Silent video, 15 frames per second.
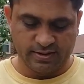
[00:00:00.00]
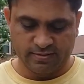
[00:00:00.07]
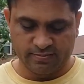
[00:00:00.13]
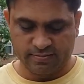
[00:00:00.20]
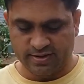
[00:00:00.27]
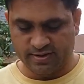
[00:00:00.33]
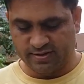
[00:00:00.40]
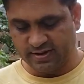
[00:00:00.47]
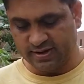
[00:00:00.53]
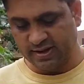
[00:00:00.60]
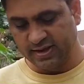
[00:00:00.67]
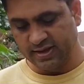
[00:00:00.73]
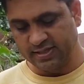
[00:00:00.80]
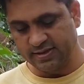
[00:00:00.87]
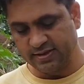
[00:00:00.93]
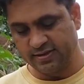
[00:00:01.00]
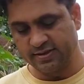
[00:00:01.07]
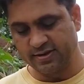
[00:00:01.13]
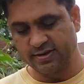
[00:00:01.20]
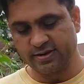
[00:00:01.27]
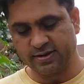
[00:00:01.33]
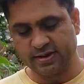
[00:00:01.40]
Basically, this is
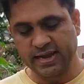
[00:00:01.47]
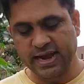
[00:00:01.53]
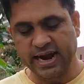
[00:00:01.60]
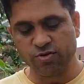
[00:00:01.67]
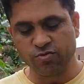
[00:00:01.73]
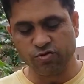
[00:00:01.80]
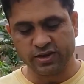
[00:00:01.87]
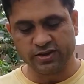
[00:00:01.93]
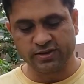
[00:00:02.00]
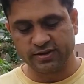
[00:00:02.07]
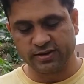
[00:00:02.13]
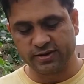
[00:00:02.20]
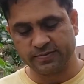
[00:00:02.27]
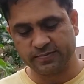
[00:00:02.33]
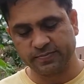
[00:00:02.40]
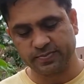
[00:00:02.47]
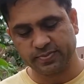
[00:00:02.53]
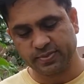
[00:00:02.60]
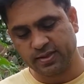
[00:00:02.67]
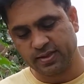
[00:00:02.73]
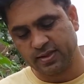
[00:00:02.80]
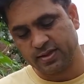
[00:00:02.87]
a yard waste,
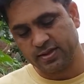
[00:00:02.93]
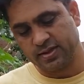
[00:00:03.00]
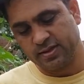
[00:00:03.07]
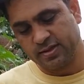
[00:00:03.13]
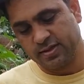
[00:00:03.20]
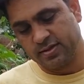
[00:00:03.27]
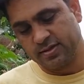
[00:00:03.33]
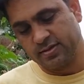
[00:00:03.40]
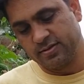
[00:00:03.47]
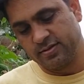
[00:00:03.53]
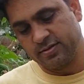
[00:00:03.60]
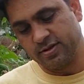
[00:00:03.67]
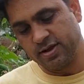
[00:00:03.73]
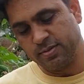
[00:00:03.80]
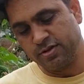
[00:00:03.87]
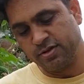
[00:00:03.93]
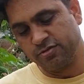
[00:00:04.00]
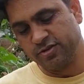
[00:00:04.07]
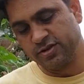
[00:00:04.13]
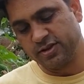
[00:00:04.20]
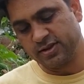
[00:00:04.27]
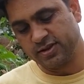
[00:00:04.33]
so I'm
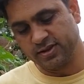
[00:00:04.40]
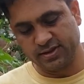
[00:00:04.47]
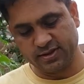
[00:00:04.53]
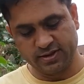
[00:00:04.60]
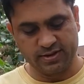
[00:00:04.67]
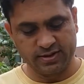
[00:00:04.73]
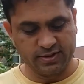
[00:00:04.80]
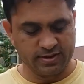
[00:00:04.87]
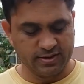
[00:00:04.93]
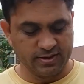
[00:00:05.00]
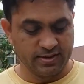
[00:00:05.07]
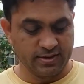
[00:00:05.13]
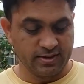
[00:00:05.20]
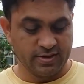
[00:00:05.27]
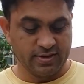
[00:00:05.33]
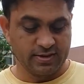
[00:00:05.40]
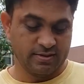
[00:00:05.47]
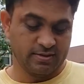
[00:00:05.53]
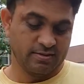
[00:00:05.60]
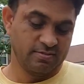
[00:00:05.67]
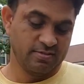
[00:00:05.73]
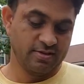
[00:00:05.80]
using
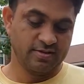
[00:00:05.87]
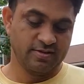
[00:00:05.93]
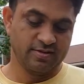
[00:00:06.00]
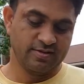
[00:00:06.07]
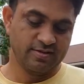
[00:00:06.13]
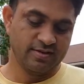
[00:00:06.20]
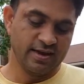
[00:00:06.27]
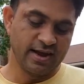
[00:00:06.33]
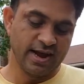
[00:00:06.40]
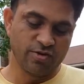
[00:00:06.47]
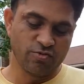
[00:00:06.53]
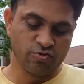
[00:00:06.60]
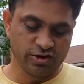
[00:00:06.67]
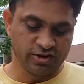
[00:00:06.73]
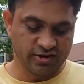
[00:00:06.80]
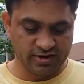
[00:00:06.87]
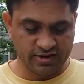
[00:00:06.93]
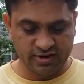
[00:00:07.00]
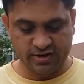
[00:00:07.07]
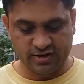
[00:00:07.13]
this yard waste